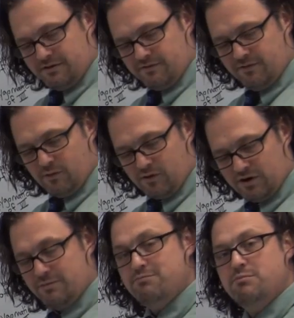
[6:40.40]

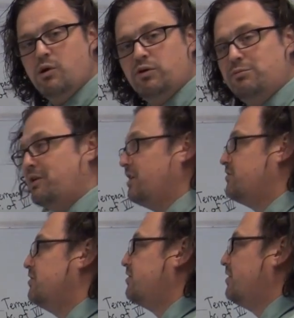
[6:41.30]
for motor
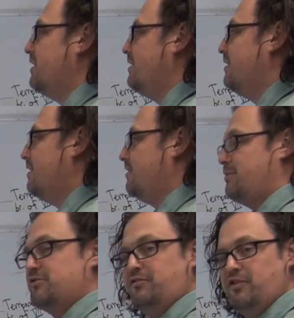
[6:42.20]
branches,
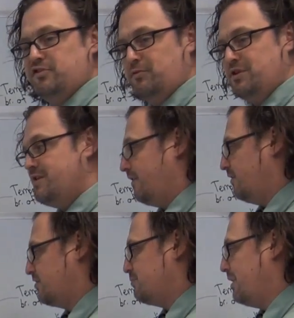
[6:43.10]
special visceral
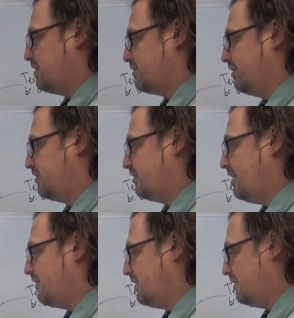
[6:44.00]
efferents based on
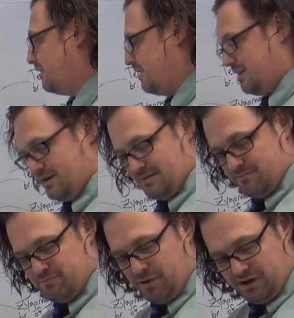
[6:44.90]
7.
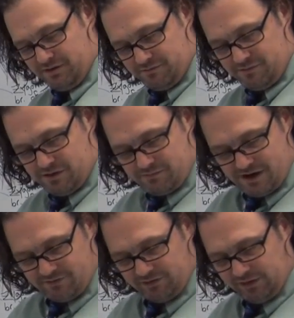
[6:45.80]
But we
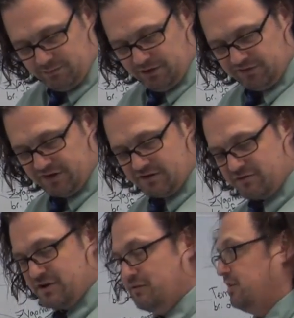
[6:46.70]
have a little bit of
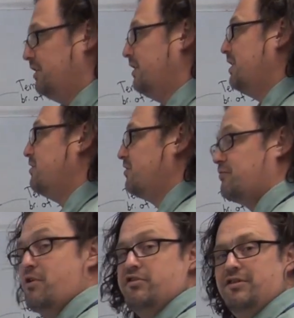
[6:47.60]
sensory going on, and I
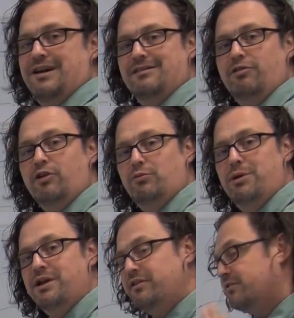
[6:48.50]
stress a little
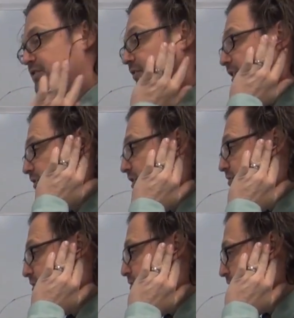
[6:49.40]
bit. 7 is
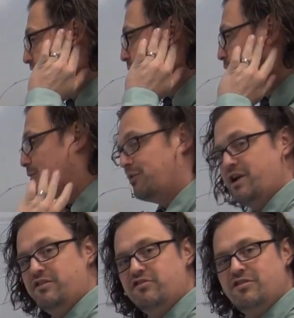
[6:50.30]
sensory to a small
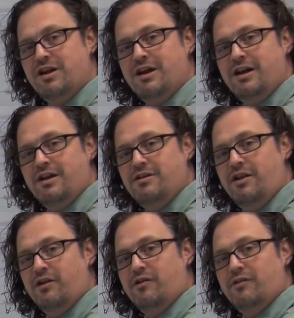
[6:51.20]
branch
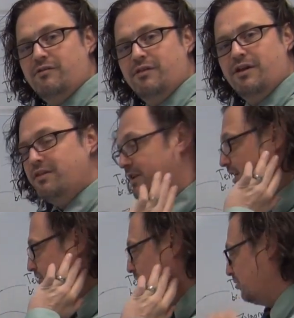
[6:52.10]
near the
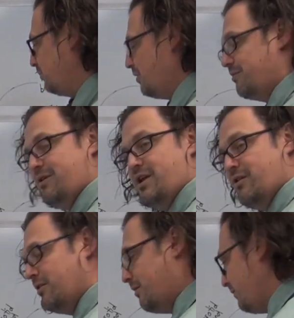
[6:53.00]
external ear,